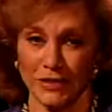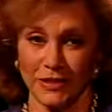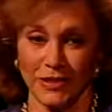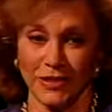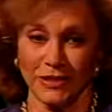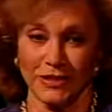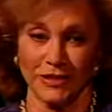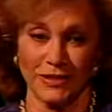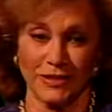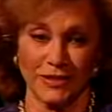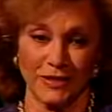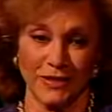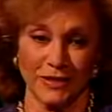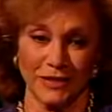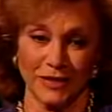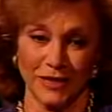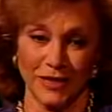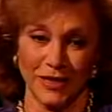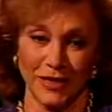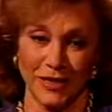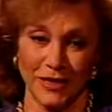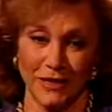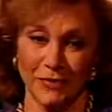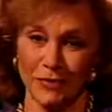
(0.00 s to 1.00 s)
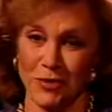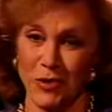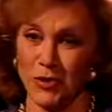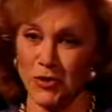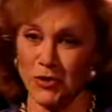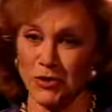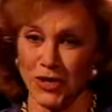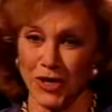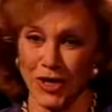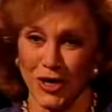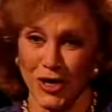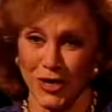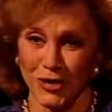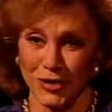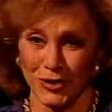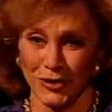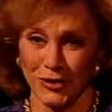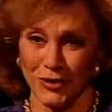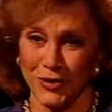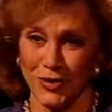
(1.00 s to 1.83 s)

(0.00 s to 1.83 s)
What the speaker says: It's like a rose garden.